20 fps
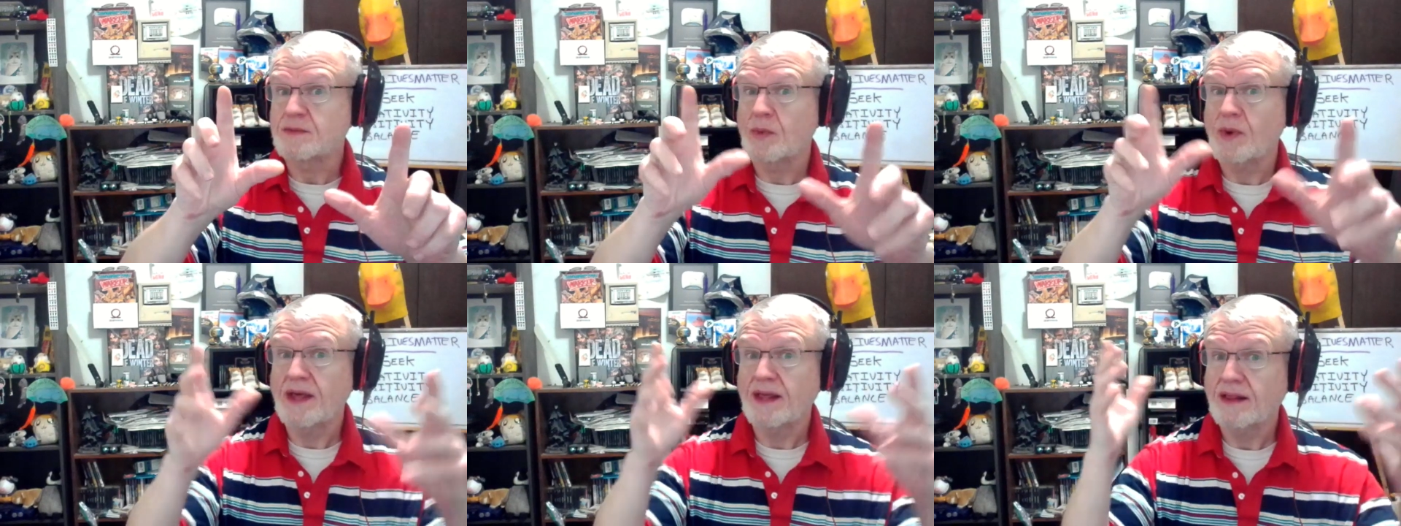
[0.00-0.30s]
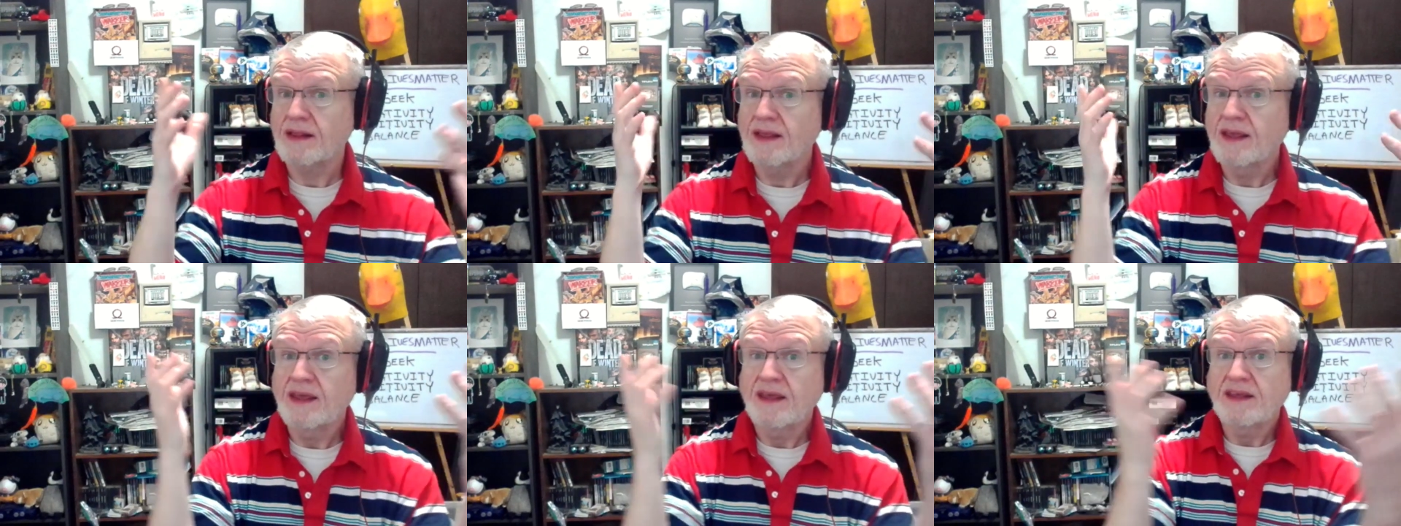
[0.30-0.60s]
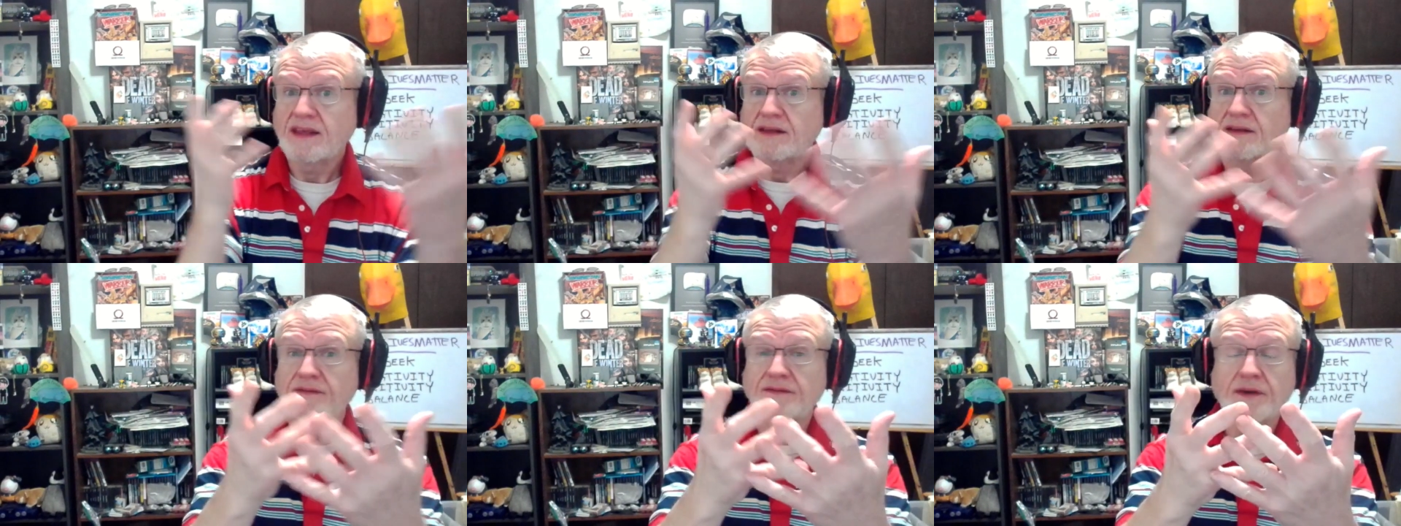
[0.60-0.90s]
well,
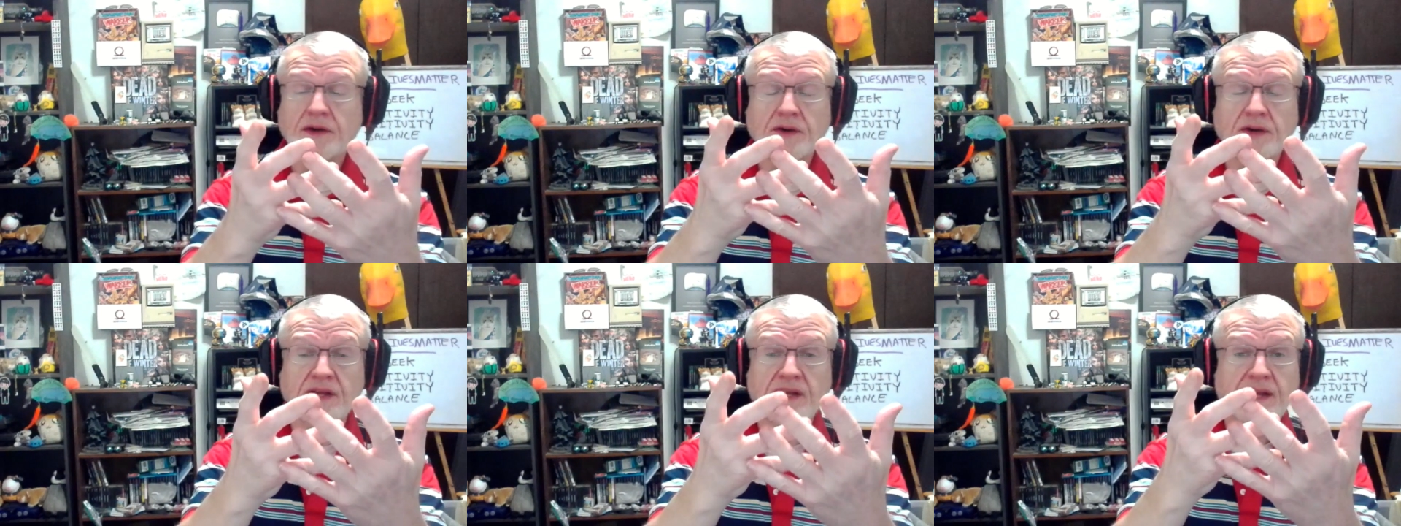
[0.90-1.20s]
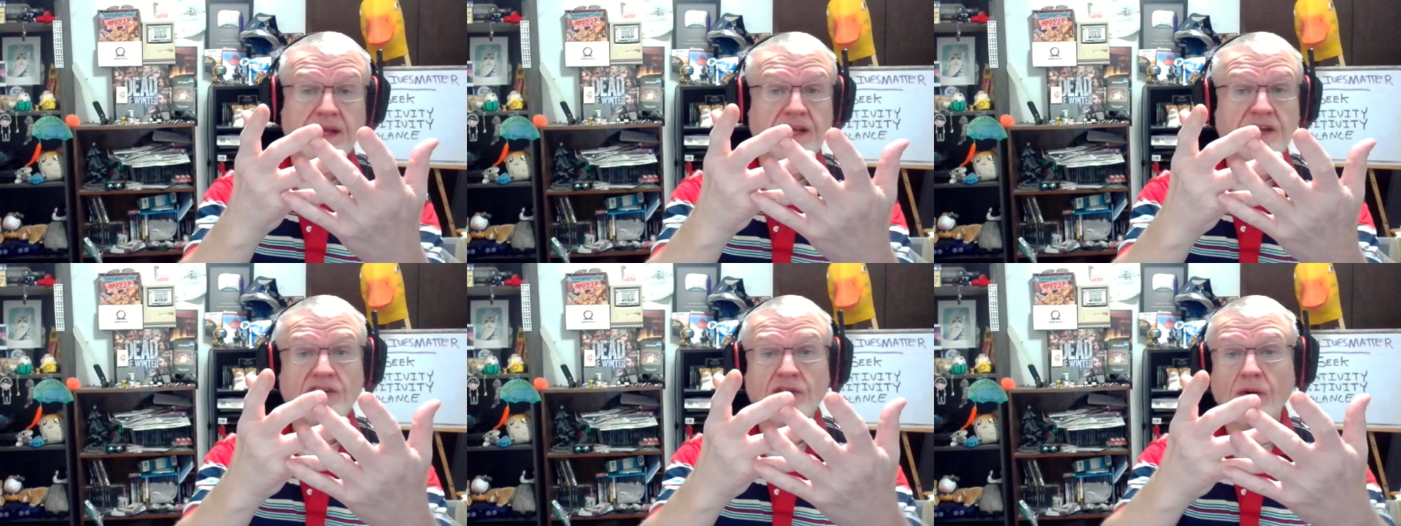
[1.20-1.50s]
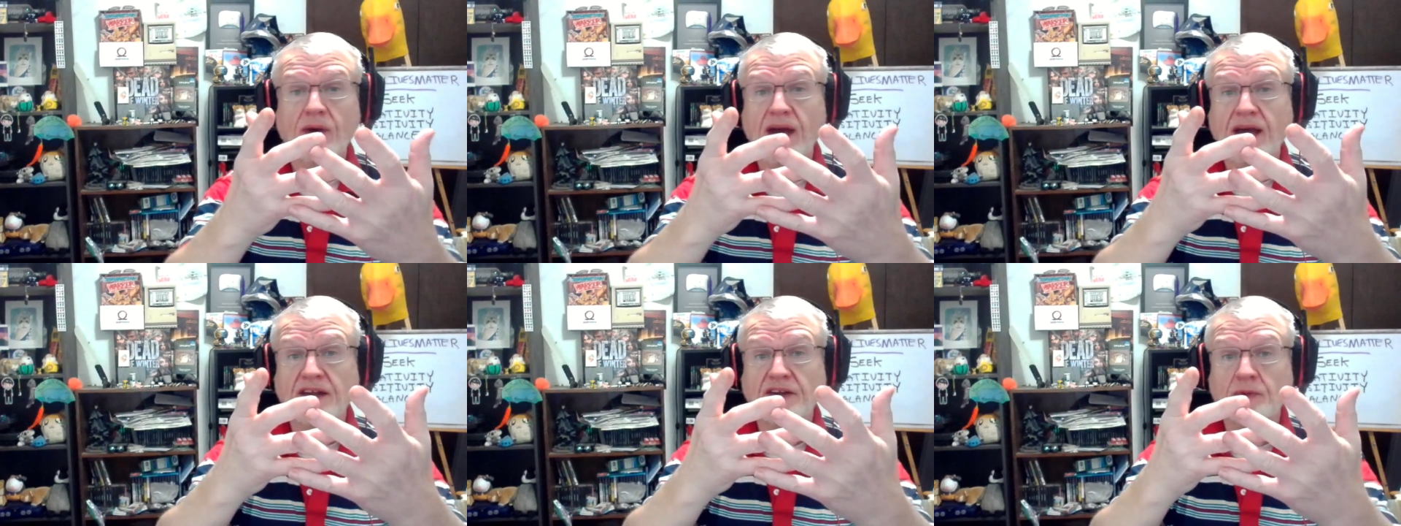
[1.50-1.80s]
if you can
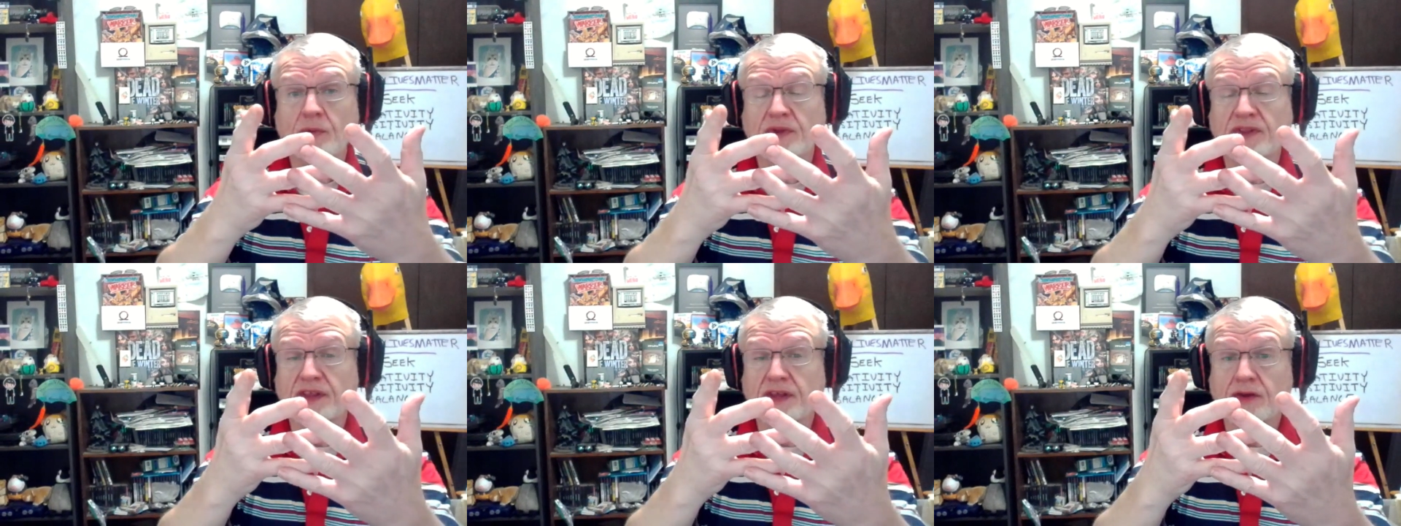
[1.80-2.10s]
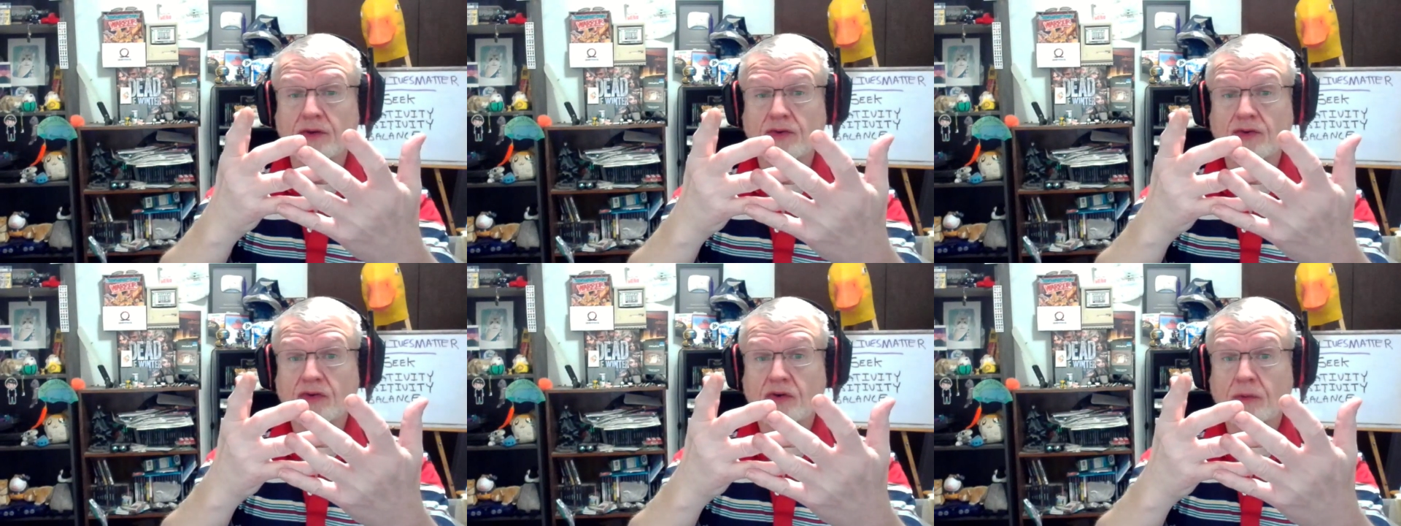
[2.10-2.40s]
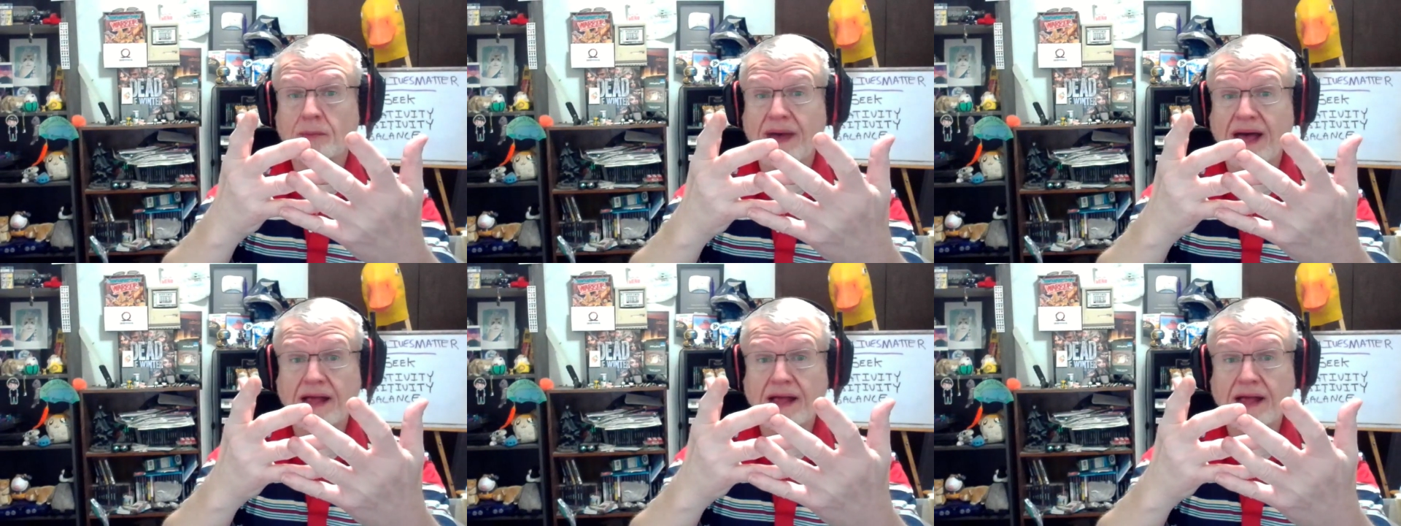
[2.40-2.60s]
interact with the YouTube